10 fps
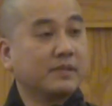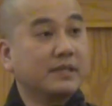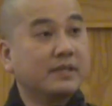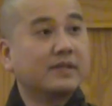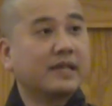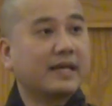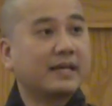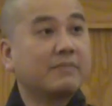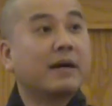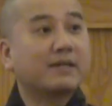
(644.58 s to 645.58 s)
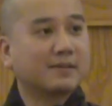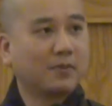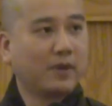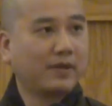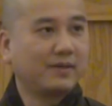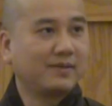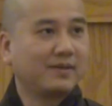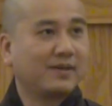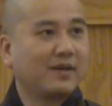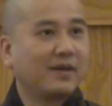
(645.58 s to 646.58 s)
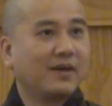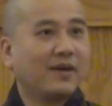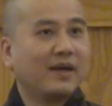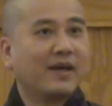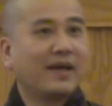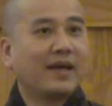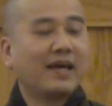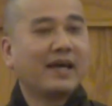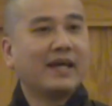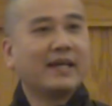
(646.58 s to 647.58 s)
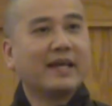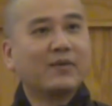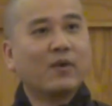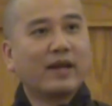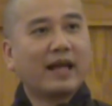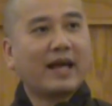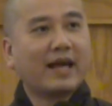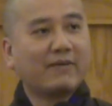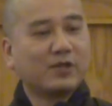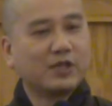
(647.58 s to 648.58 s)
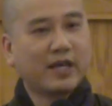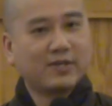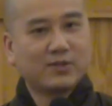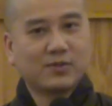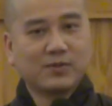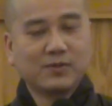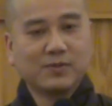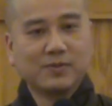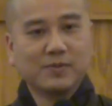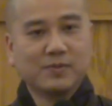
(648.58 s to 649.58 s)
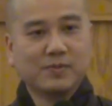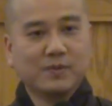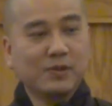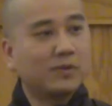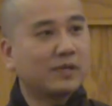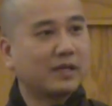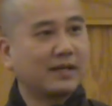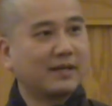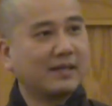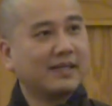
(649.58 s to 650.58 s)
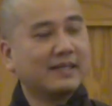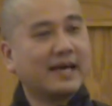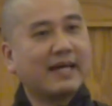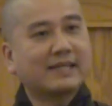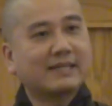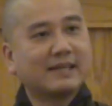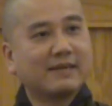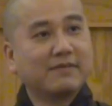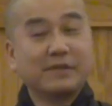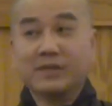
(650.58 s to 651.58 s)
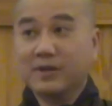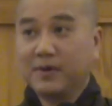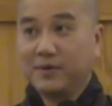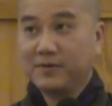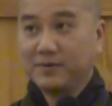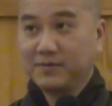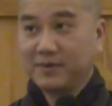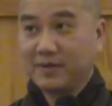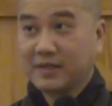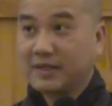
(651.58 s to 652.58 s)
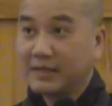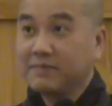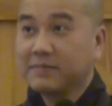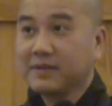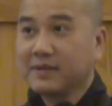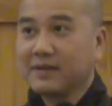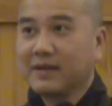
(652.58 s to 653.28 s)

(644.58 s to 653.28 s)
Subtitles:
year that he passed away. And then when I have a chance to look in that video clip,